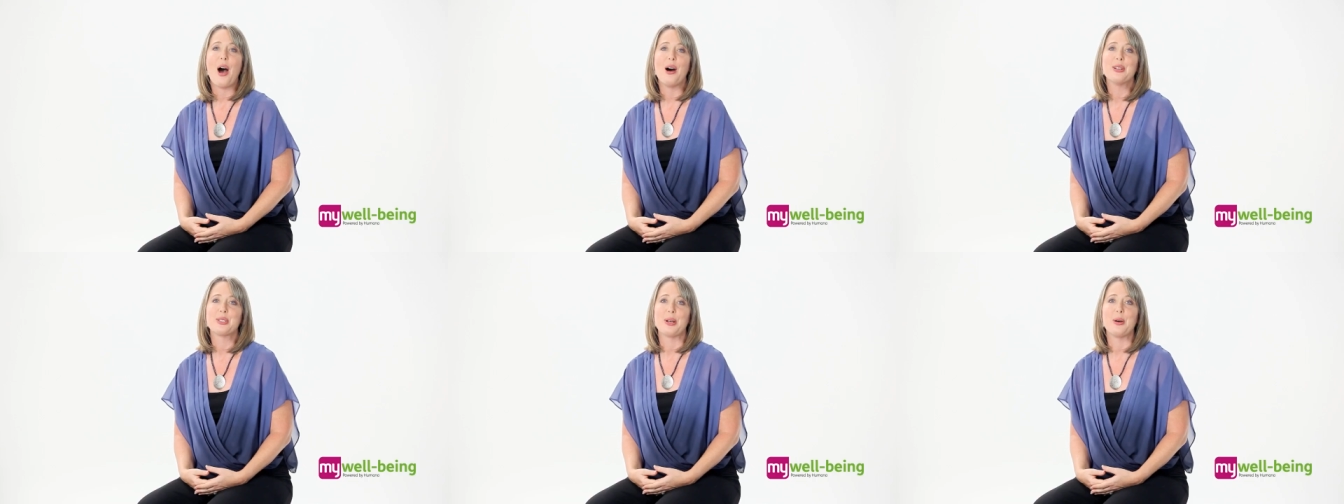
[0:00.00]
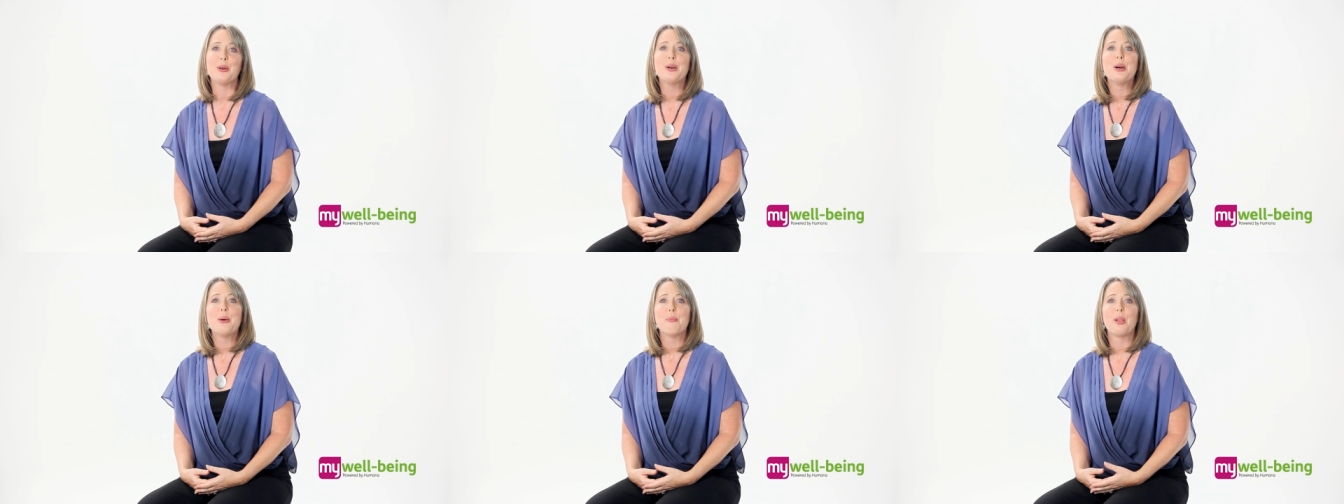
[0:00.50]

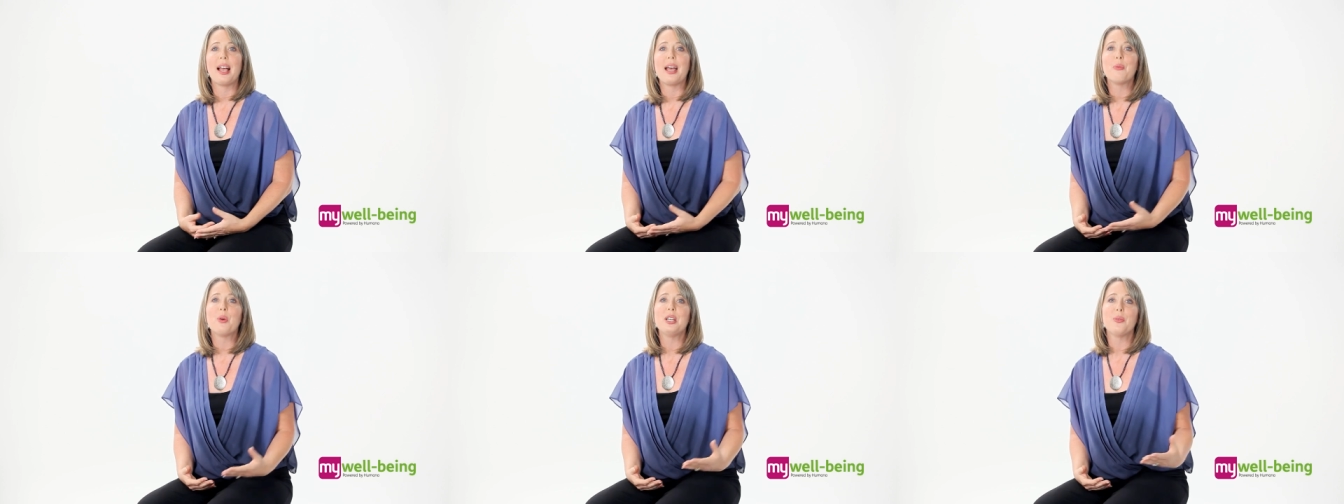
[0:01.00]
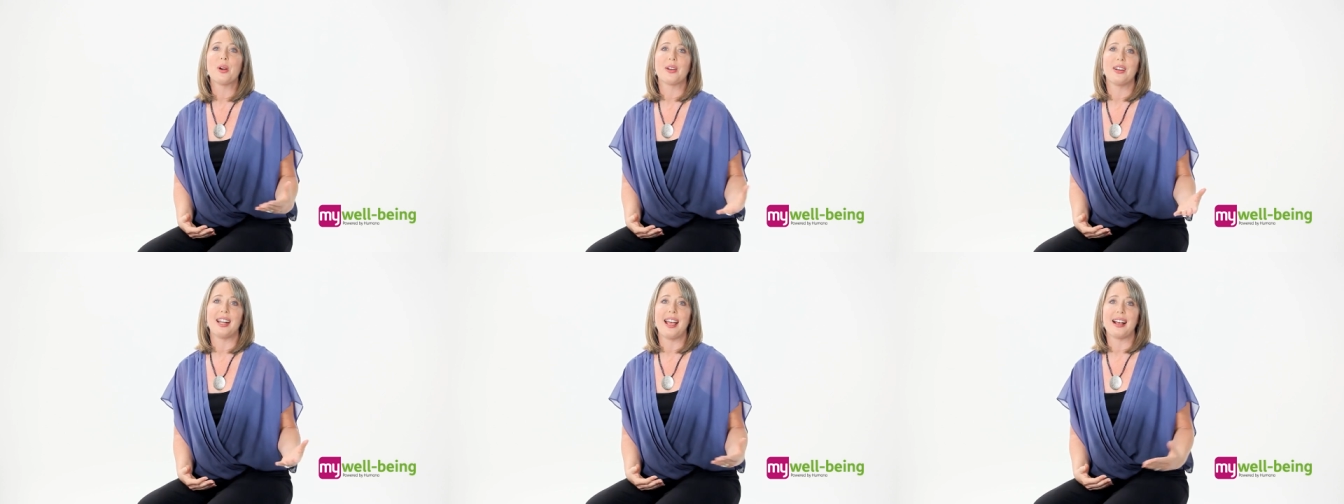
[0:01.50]
Also, plan when you are
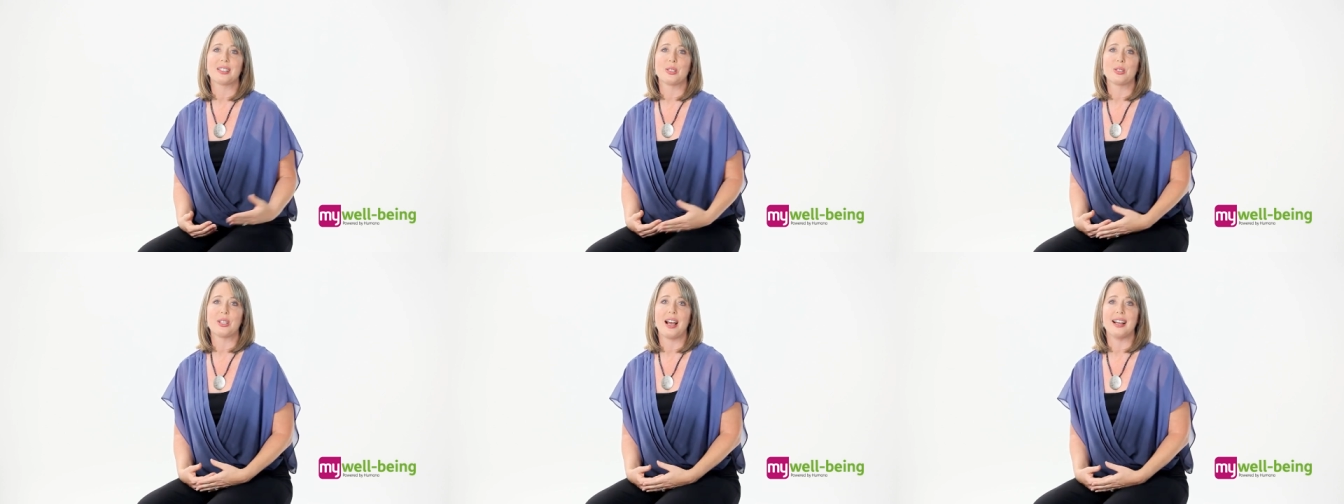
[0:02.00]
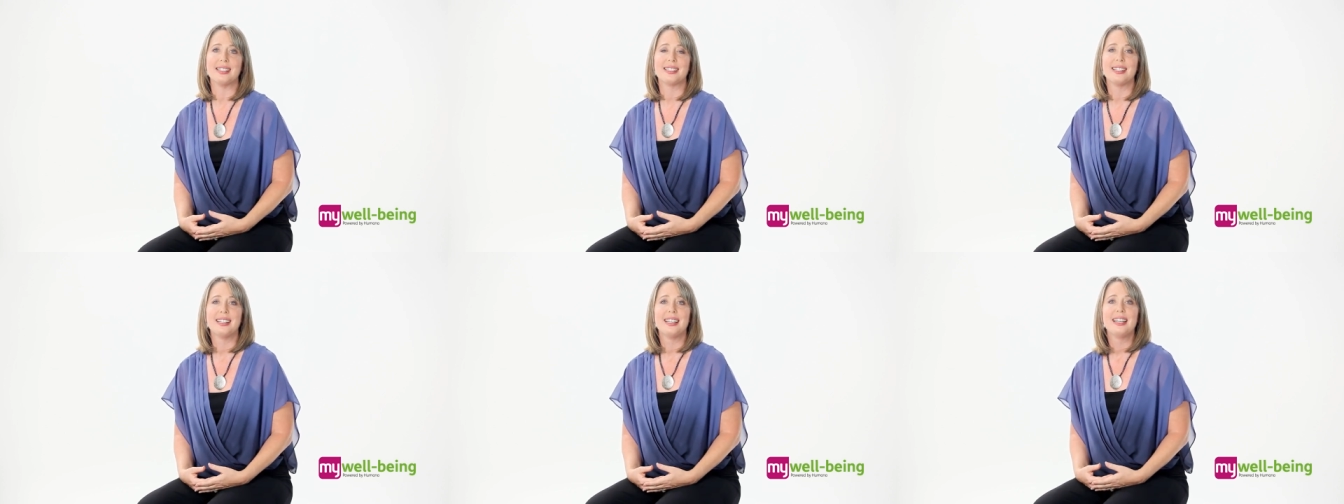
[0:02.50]
going to
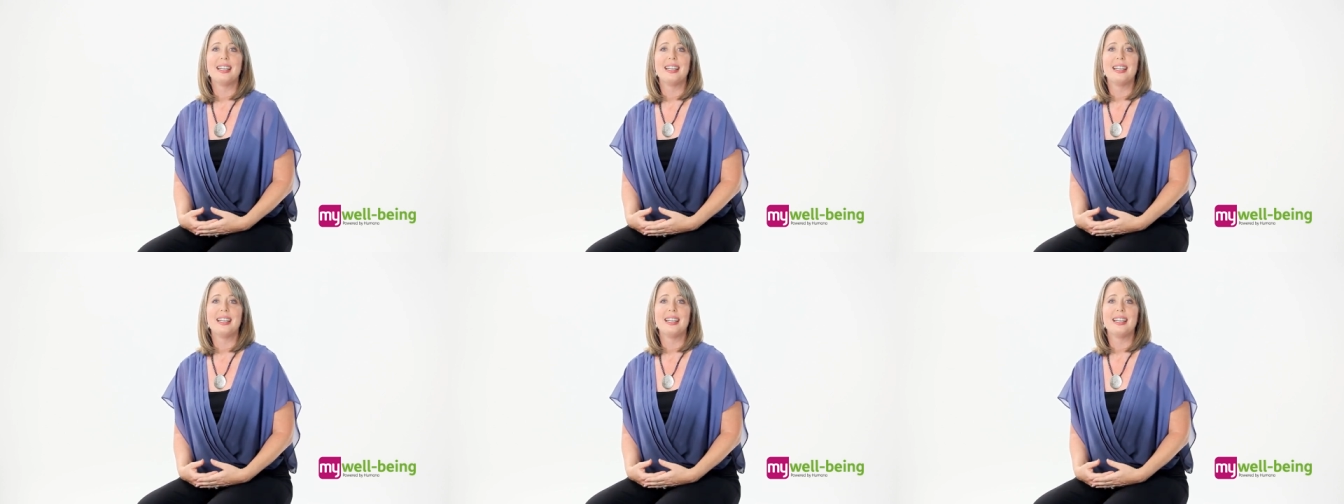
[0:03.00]
exercise.